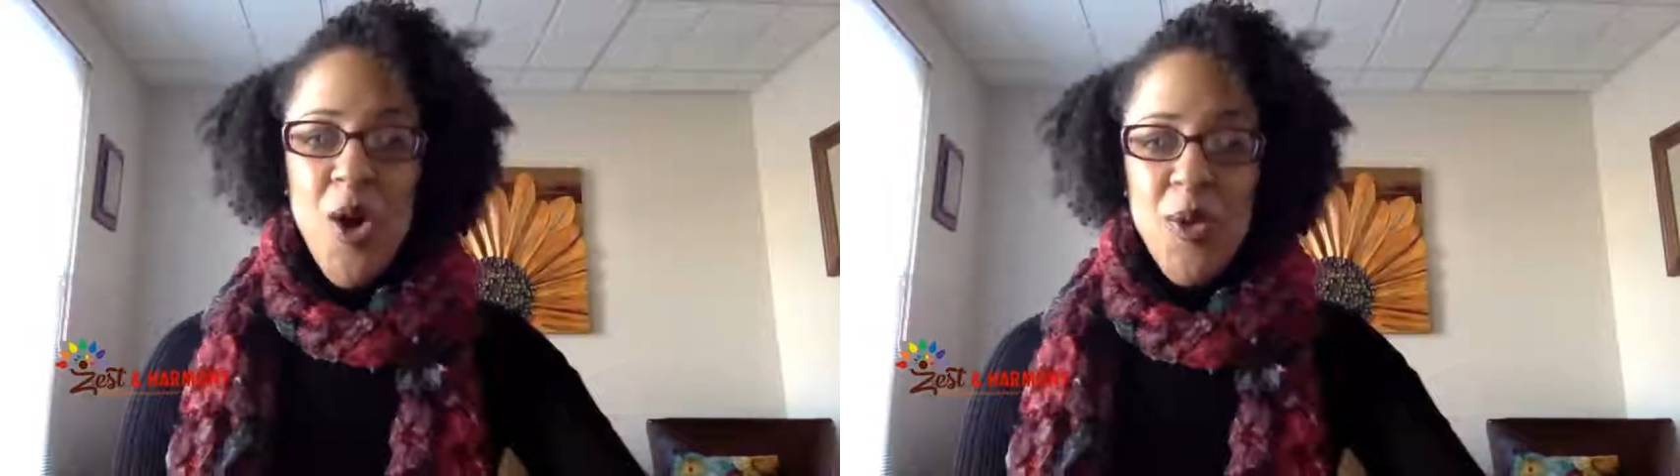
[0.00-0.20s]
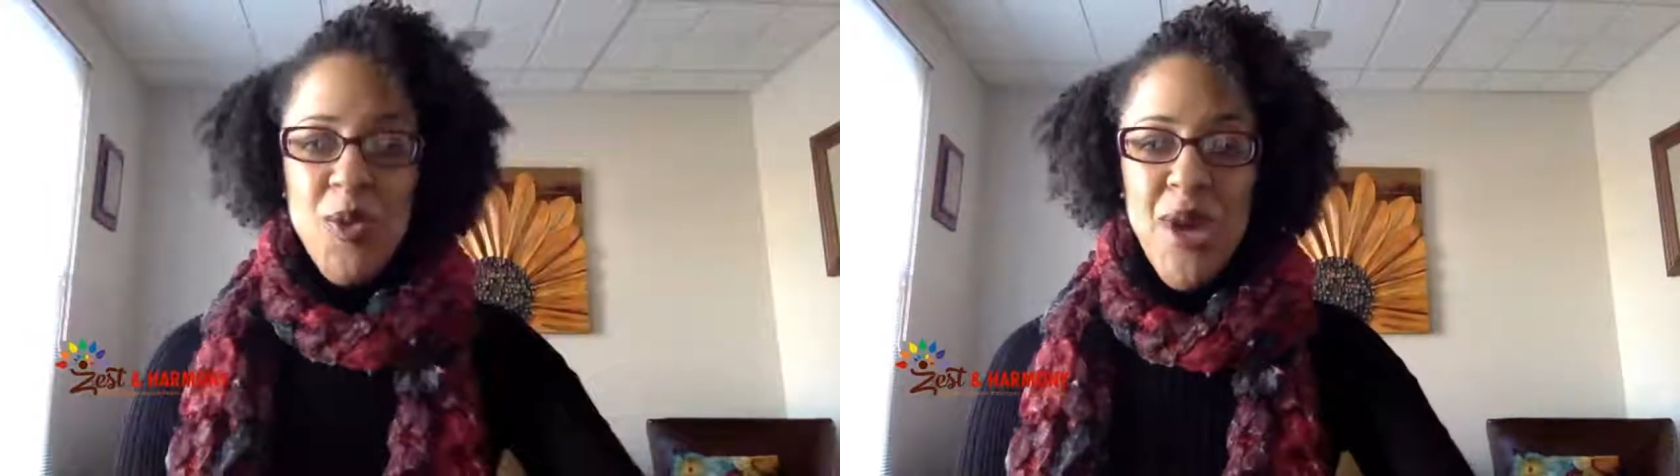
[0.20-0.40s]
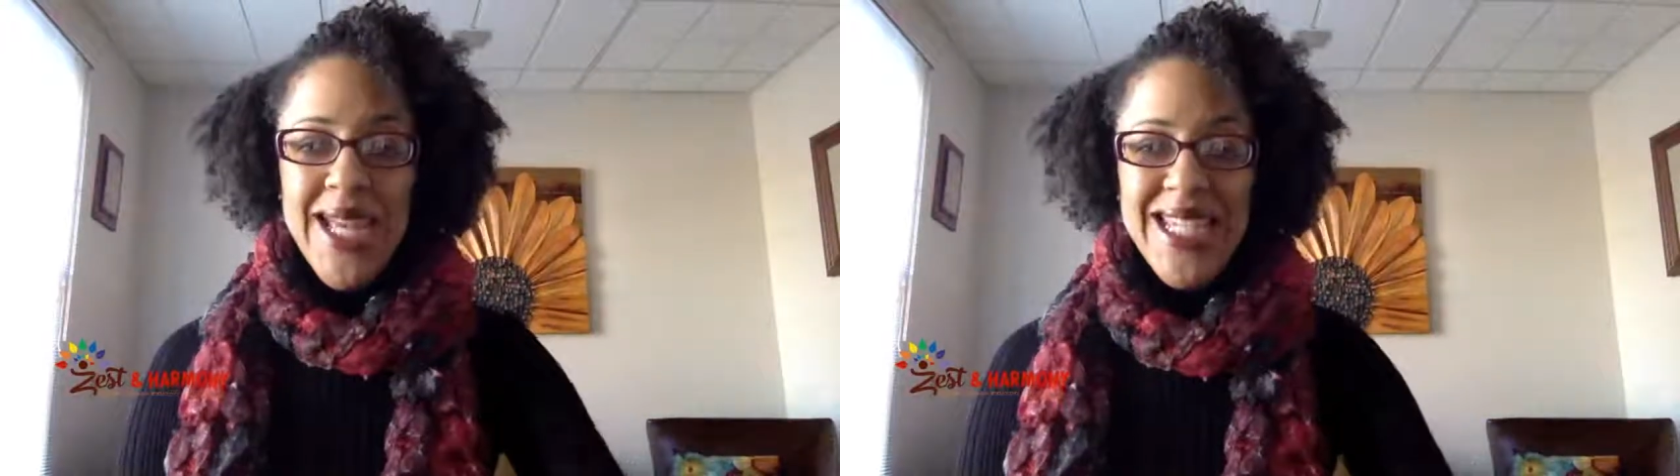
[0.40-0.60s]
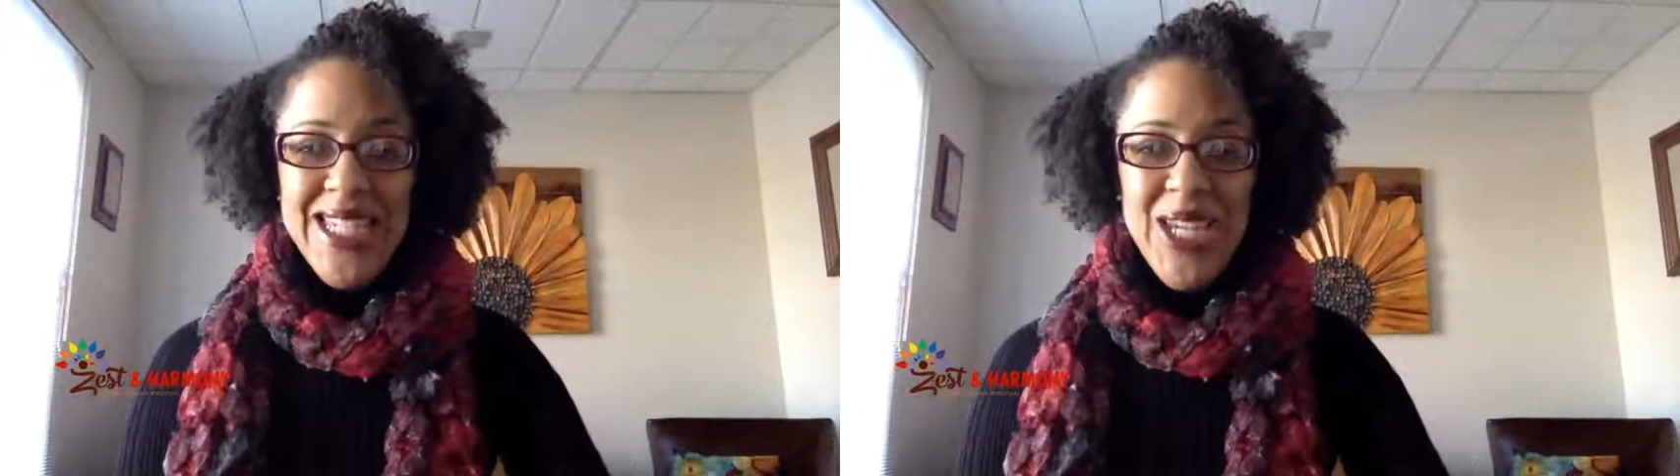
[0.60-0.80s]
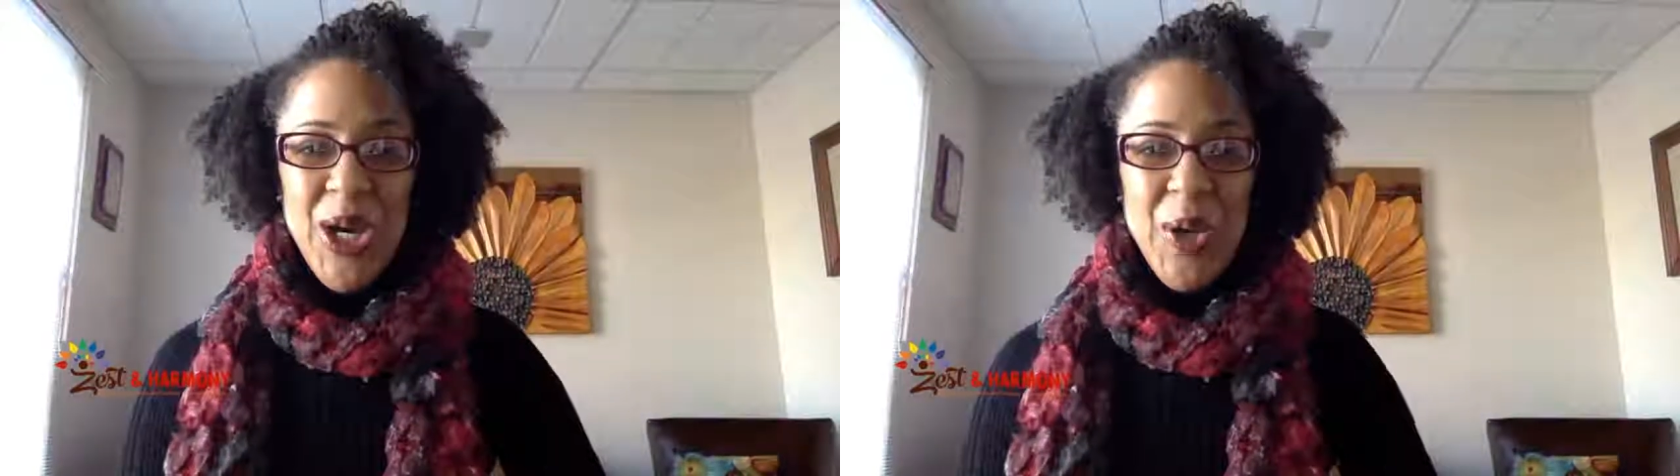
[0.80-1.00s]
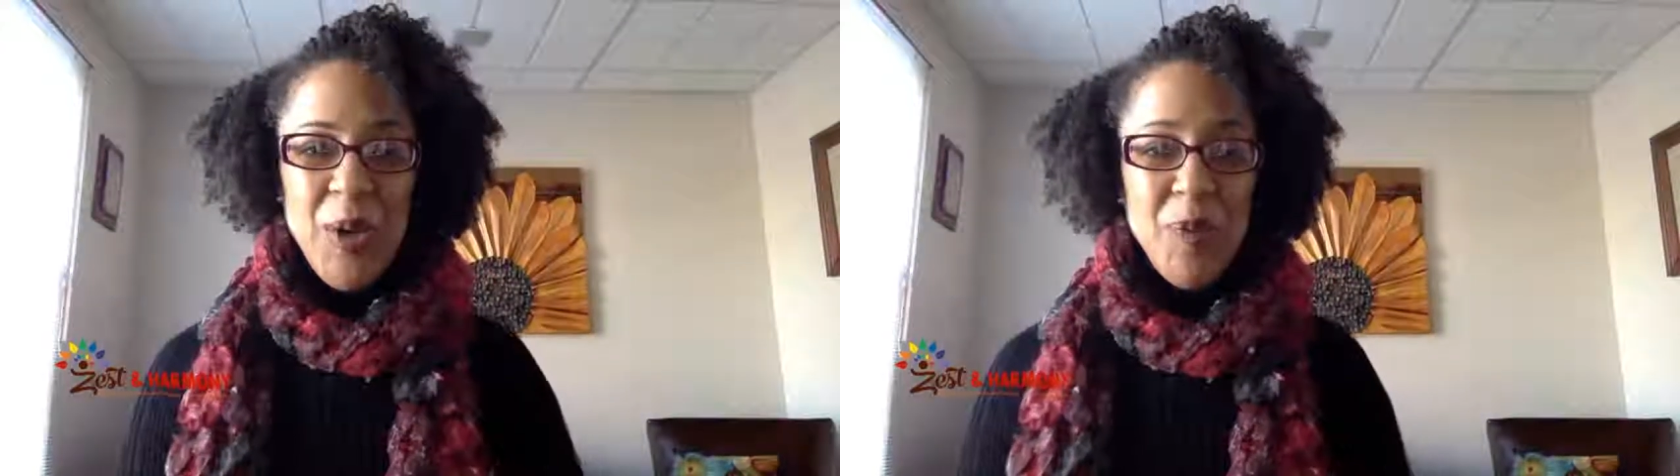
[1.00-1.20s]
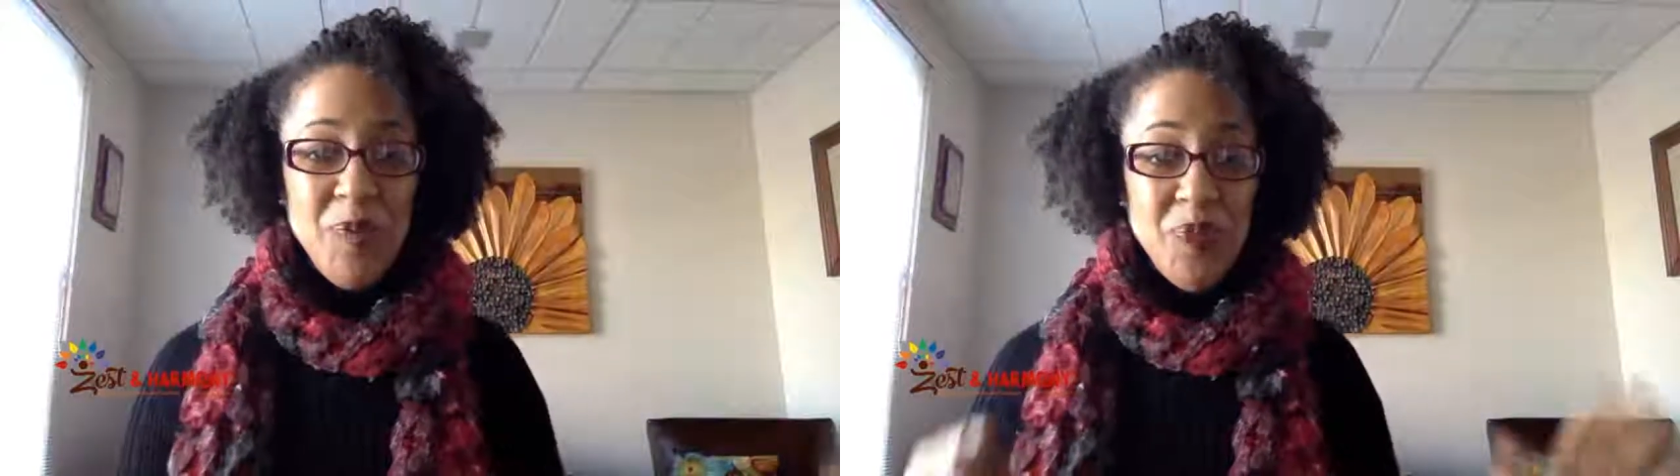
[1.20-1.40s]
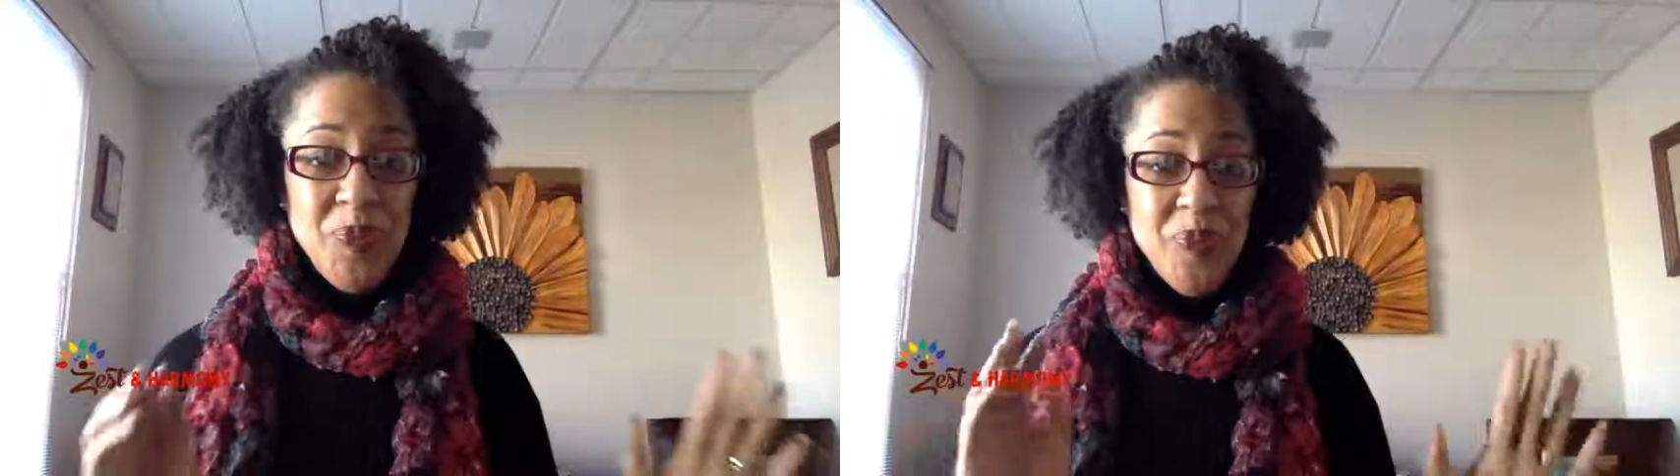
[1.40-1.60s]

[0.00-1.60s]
oregano.